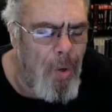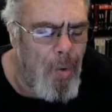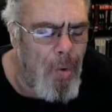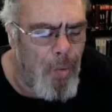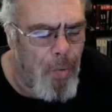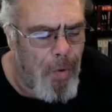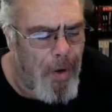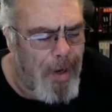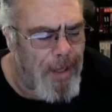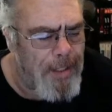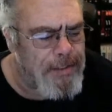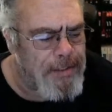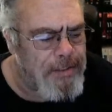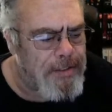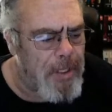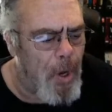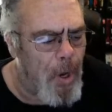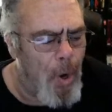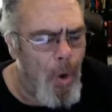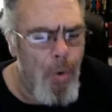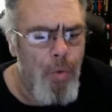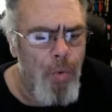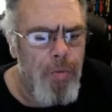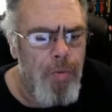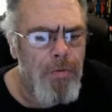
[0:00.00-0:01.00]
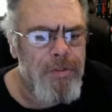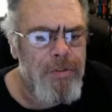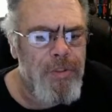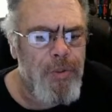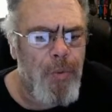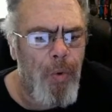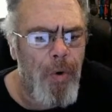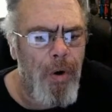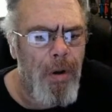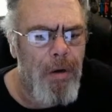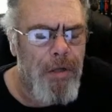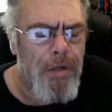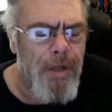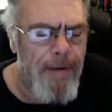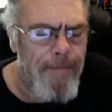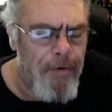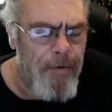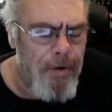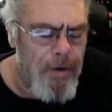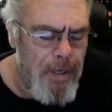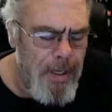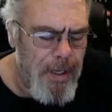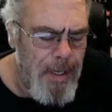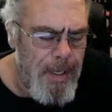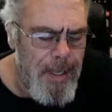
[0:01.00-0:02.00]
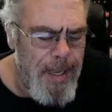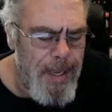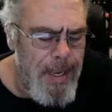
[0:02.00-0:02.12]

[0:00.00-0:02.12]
was the Squirrel cover.